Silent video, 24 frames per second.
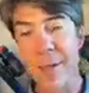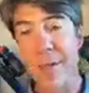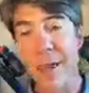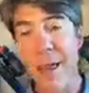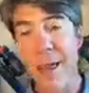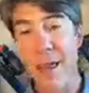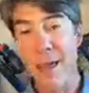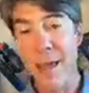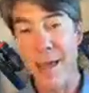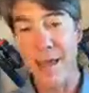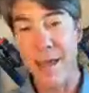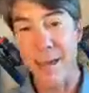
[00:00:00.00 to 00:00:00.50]

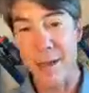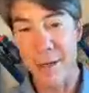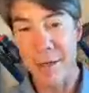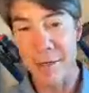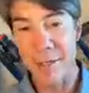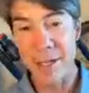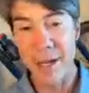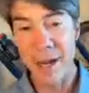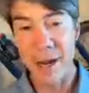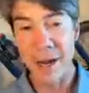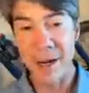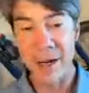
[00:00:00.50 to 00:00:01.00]
hey,
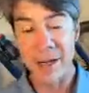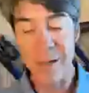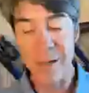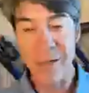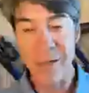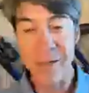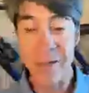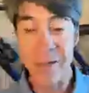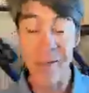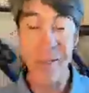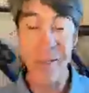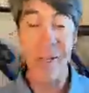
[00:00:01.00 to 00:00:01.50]
here's our
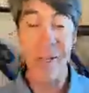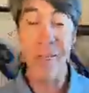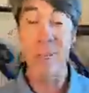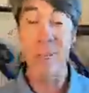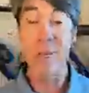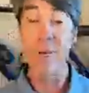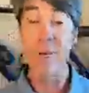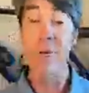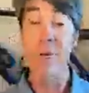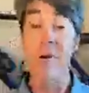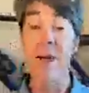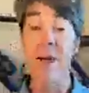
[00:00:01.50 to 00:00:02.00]

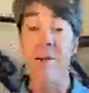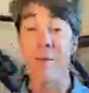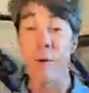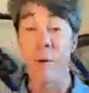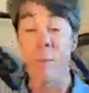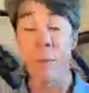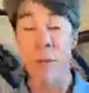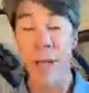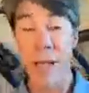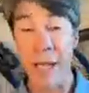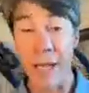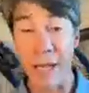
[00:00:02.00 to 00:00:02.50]
Steamboat Gravel
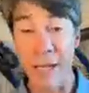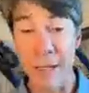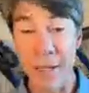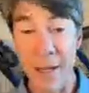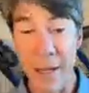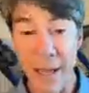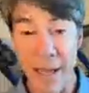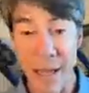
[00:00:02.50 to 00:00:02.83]
plan.